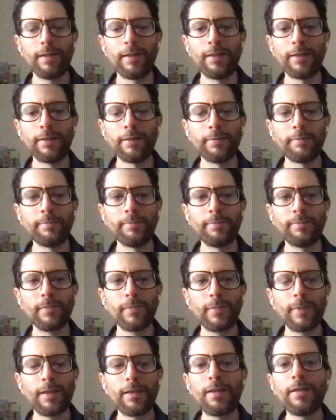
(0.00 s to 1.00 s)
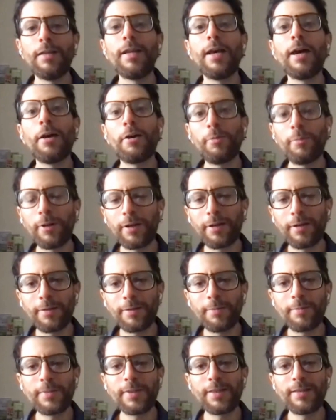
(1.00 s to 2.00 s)
Um, Canal
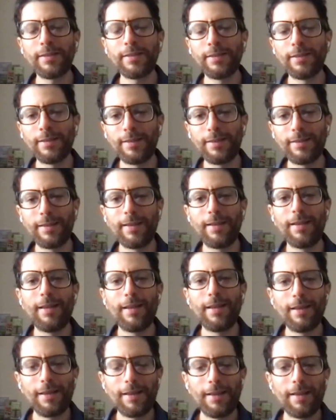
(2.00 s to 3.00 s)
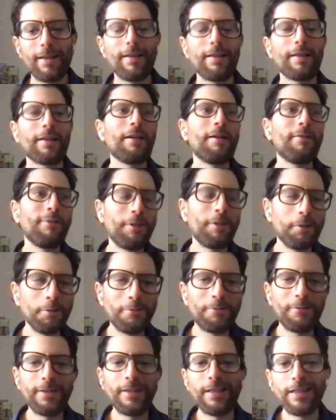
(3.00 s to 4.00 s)
Moms is kind of a
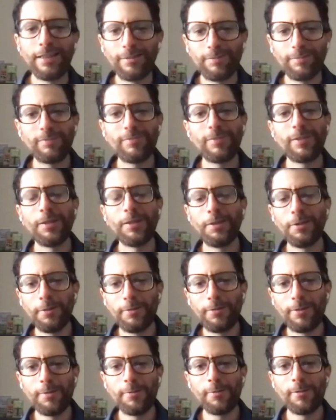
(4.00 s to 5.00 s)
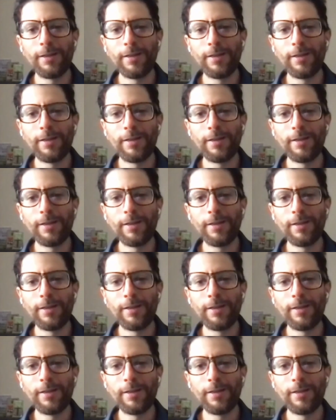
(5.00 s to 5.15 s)
goofy one.